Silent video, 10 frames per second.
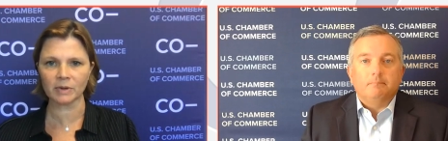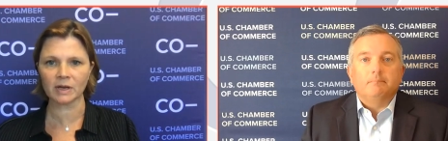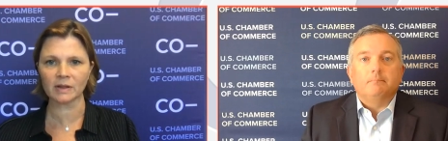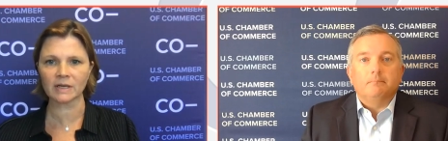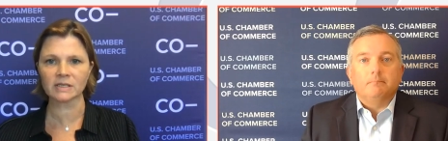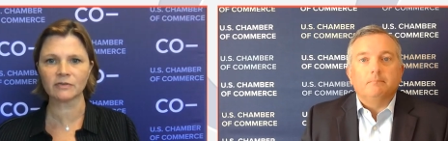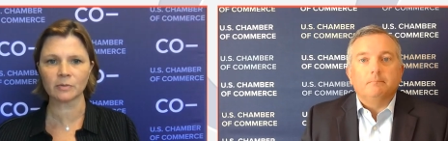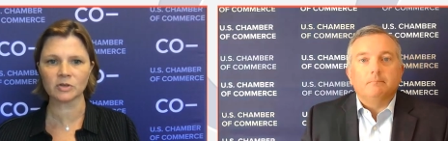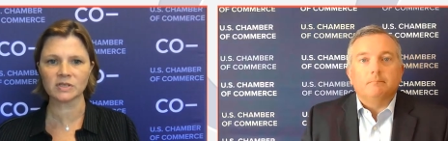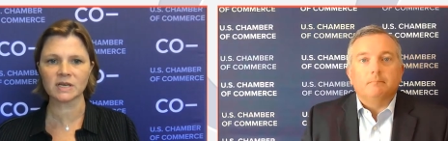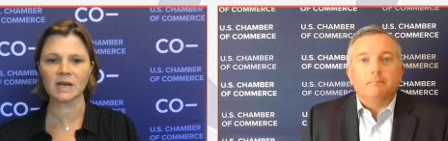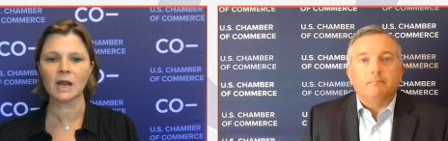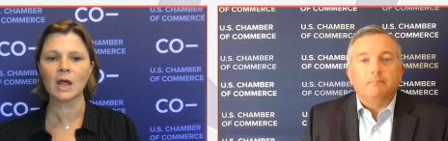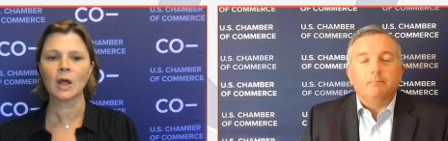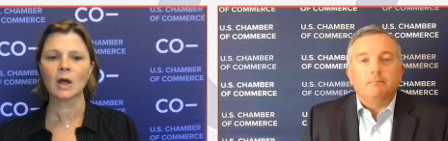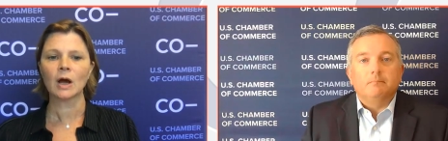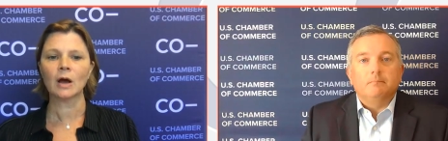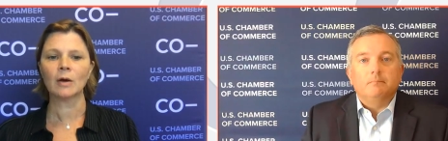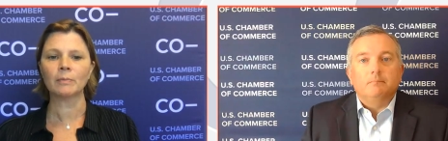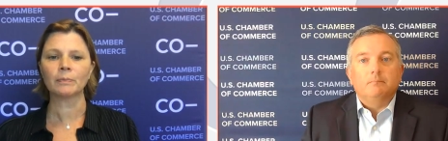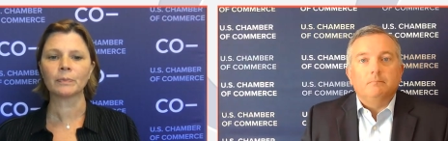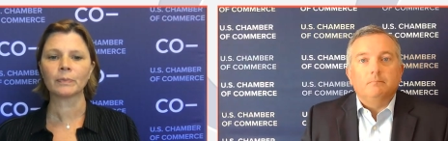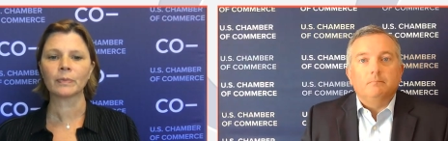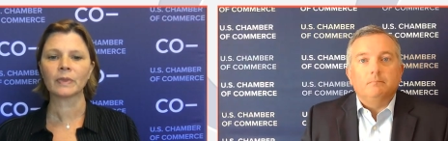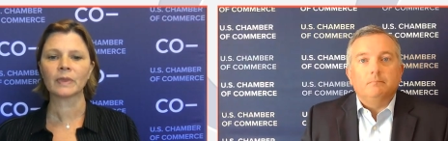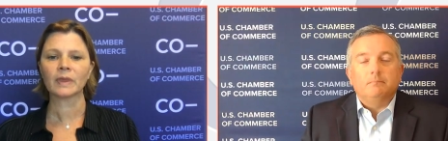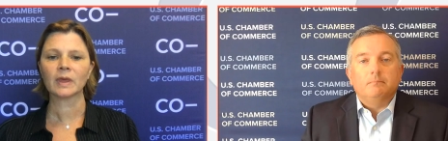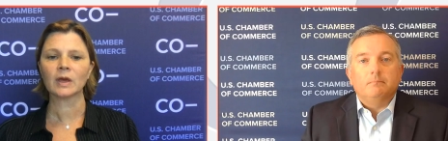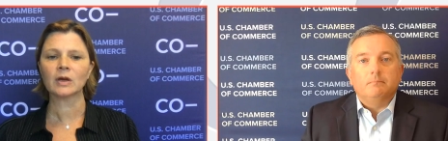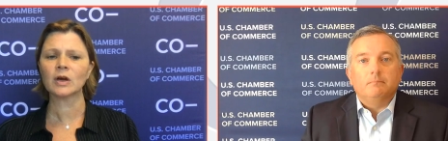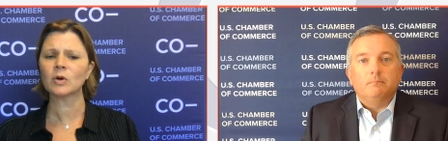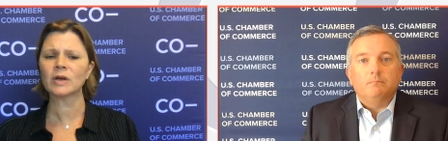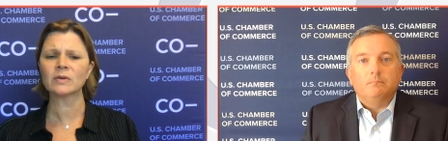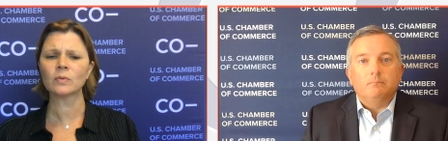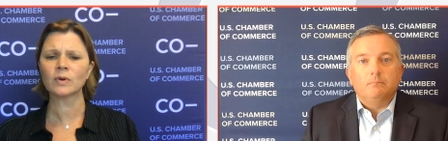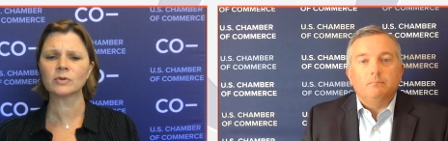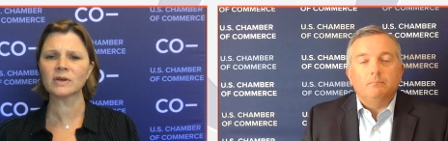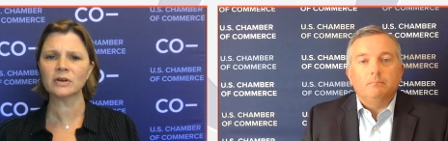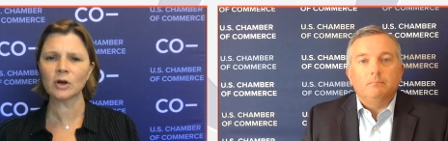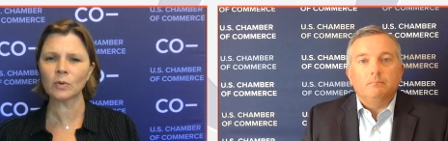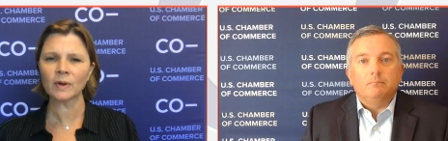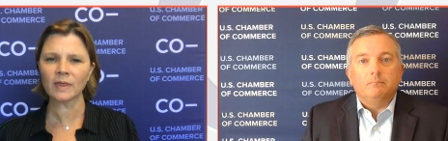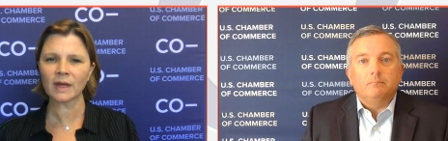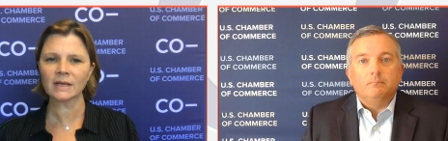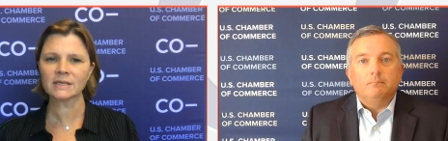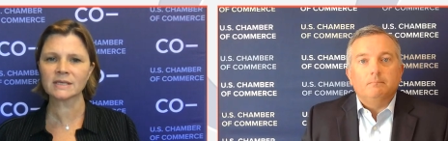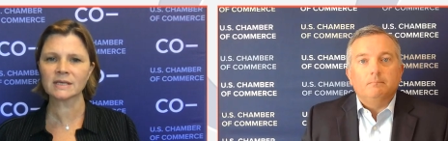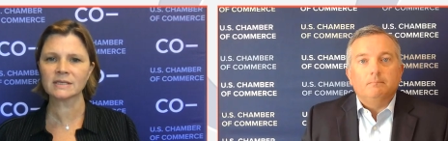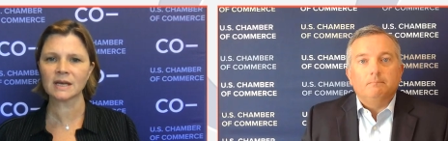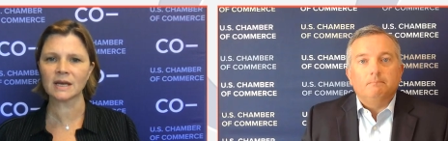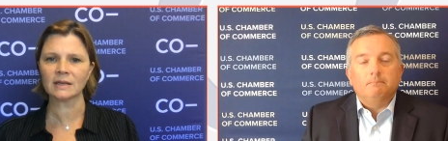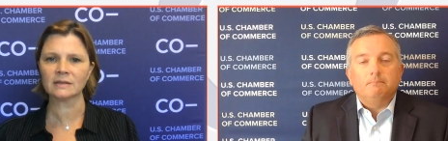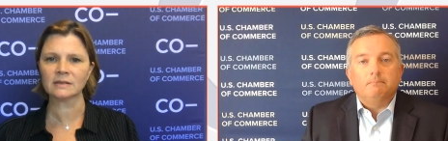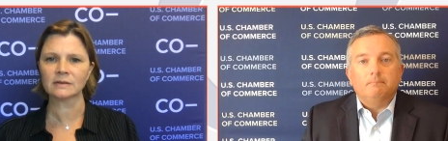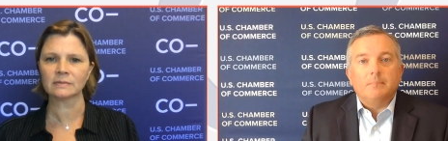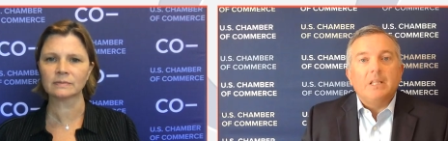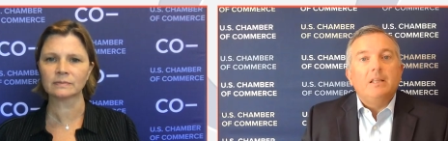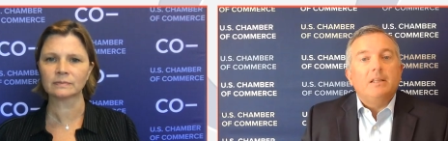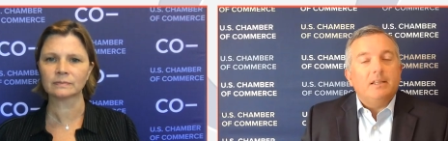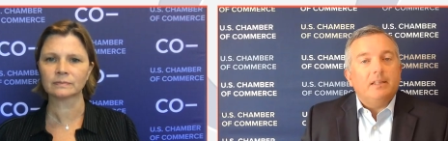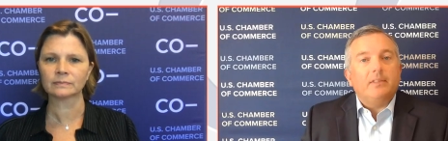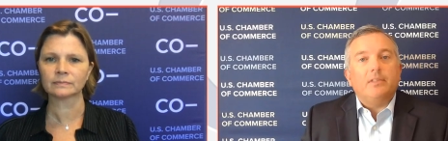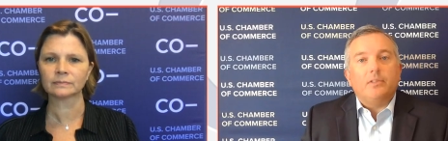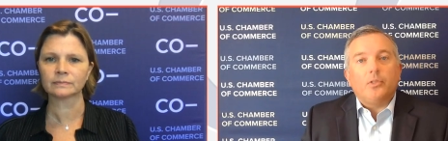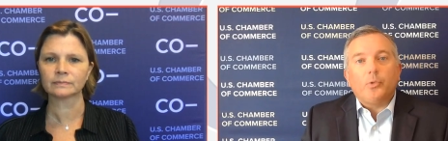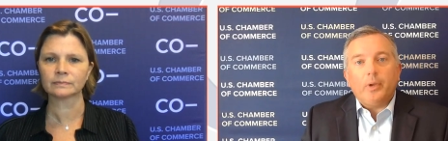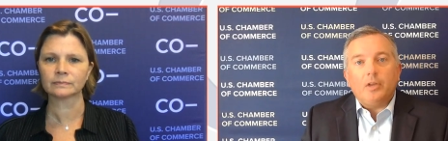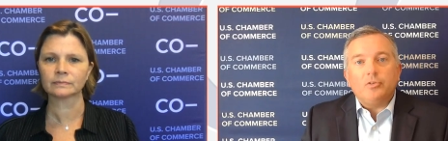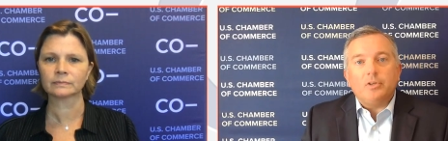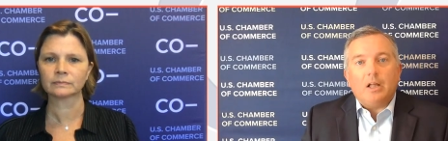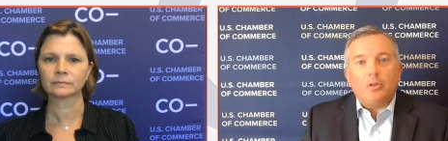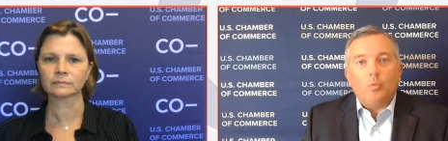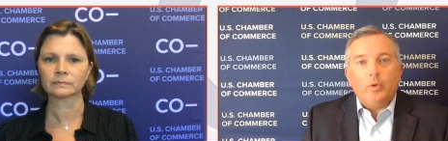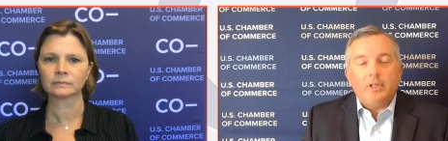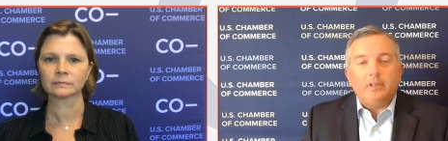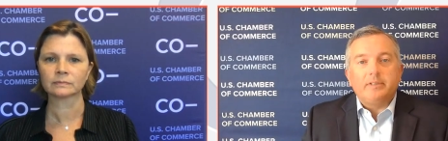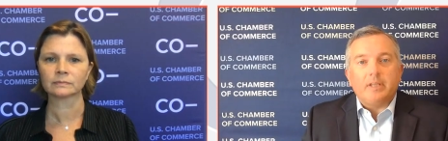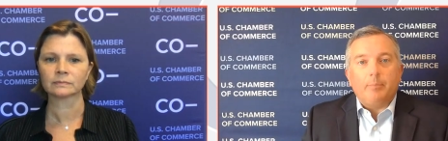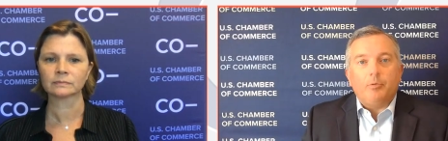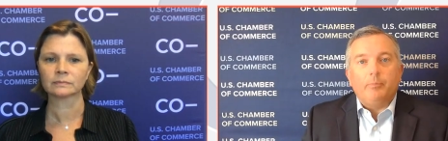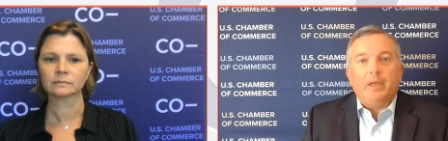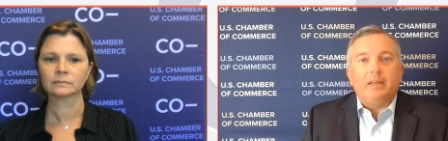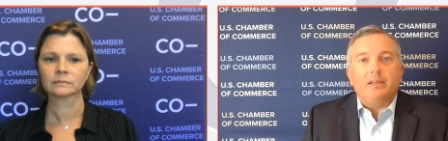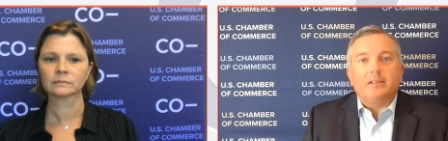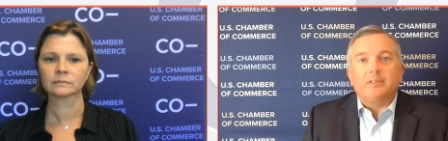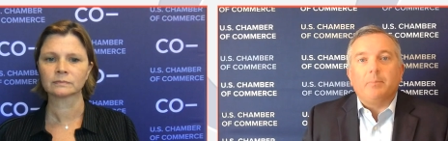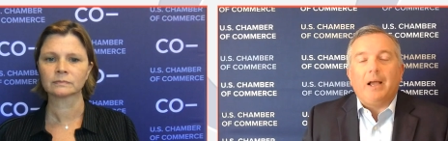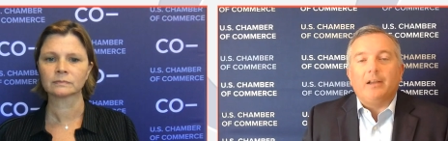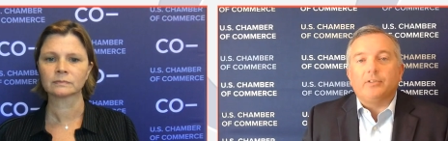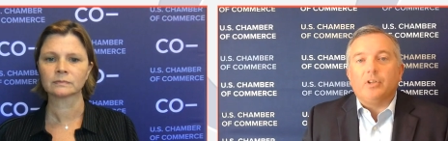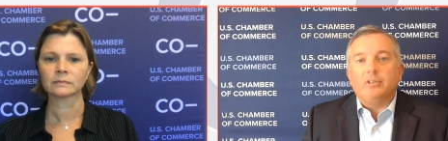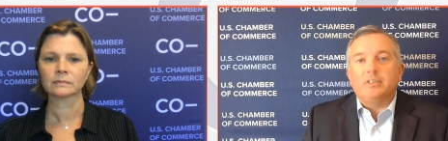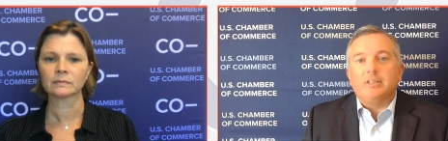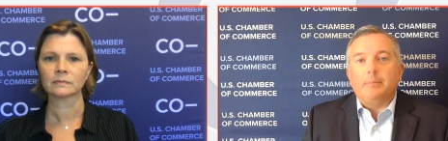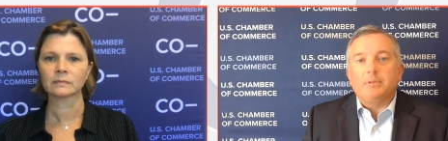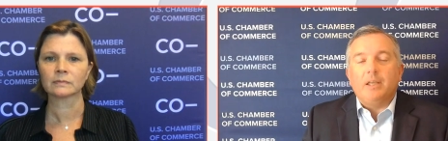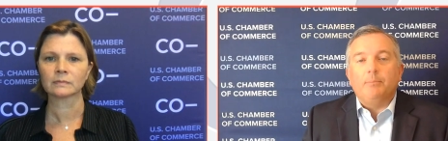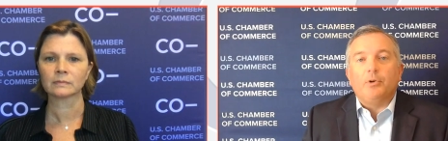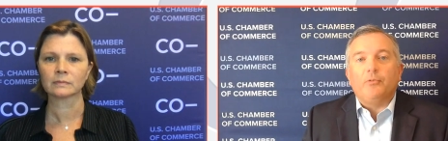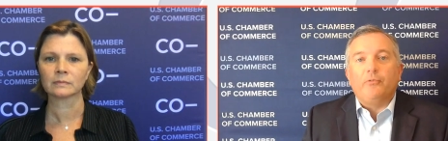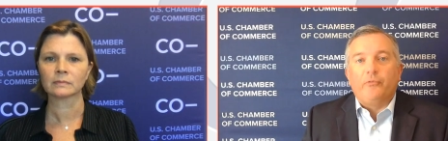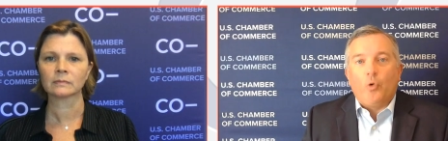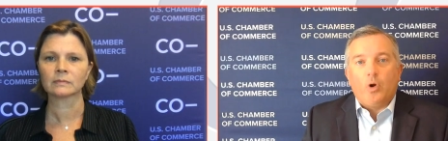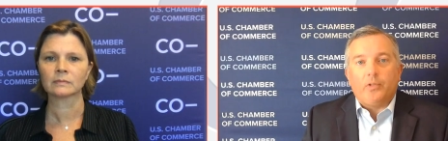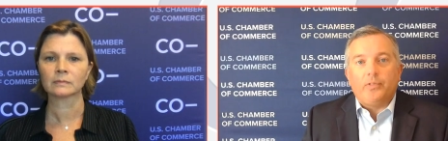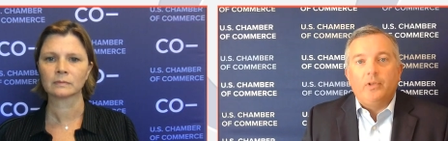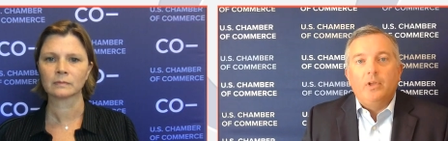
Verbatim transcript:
Speaker 1: be collecting from their state. Um, it, do we know when that is set to end?
Speaker 2: Yeah, the, the three hundred dollar weekly supplement expires on September fourth